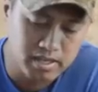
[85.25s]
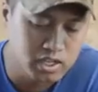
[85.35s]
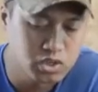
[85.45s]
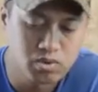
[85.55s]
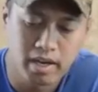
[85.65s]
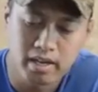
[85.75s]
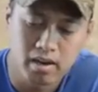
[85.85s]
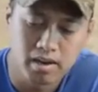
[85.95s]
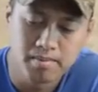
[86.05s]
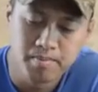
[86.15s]
I shoot
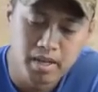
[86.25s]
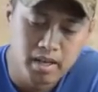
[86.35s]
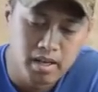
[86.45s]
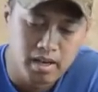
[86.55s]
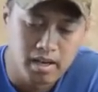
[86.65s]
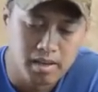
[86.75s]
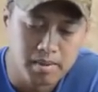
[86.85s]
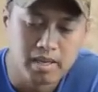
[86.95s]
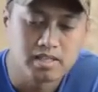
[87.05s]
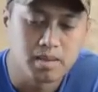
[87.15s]
Nikon,
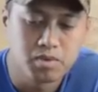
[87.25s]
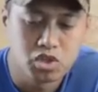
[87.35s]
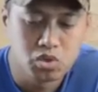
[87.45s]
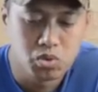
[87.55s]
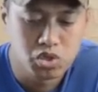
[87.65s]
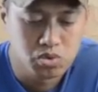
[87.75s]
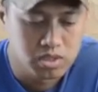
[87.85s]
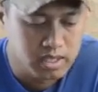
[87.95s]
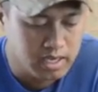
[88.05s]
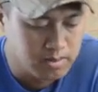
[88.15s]
and it's up to you what you
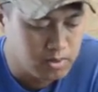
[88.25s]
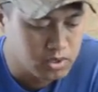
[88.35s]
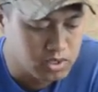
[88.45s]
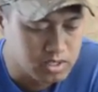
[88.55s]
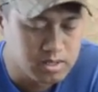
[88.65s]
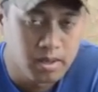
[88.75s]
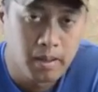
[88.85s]
decide to purchase.